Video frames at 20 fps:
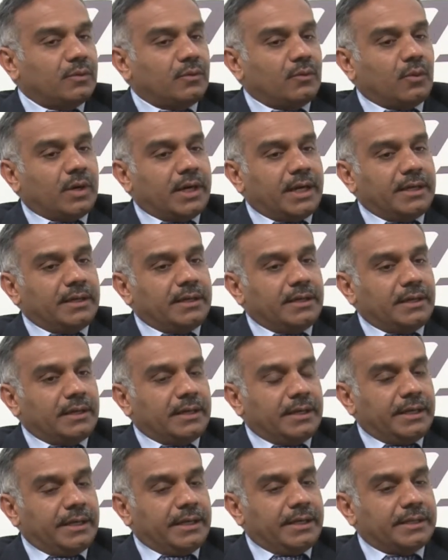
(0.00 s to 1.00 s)
One
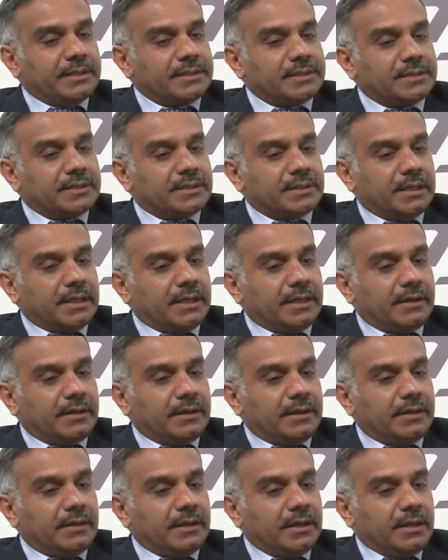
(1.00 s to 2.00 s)
is
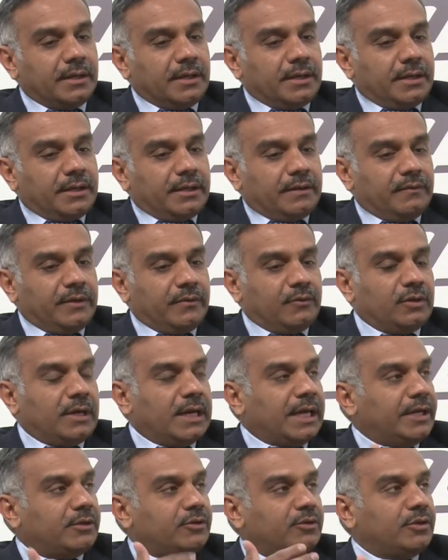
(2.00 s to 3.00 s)
we would
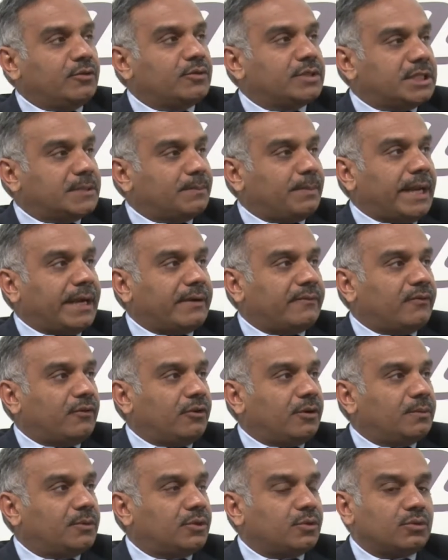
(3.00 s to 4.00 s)
like to use this
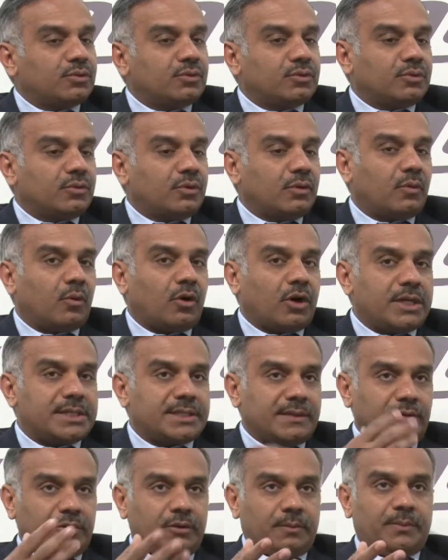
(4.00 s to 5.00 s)
platform to voice
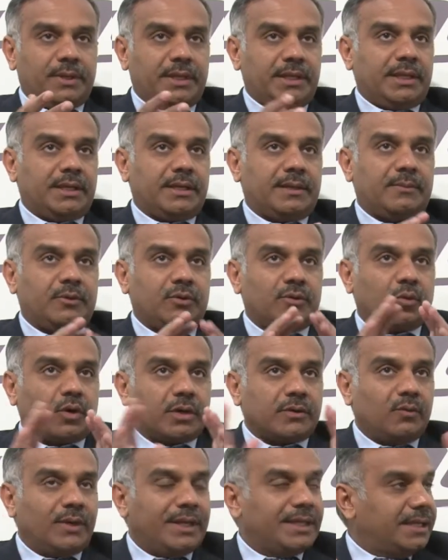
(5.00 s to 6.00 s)
our opinion about
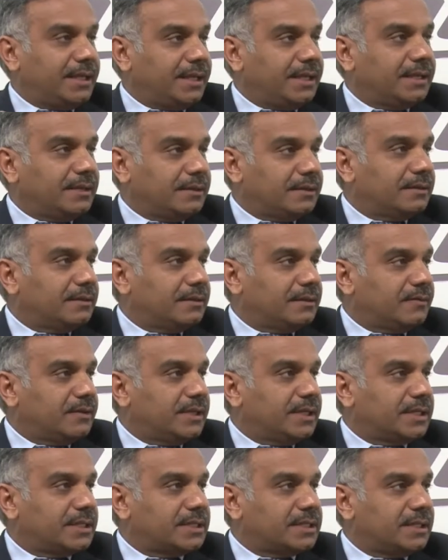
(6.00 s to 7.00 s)
what we think of the
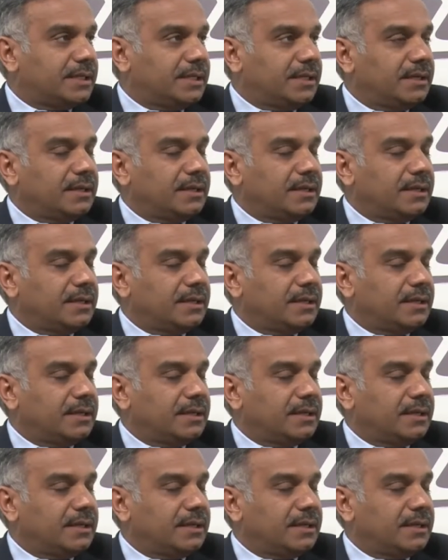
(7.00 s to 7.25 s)
industry.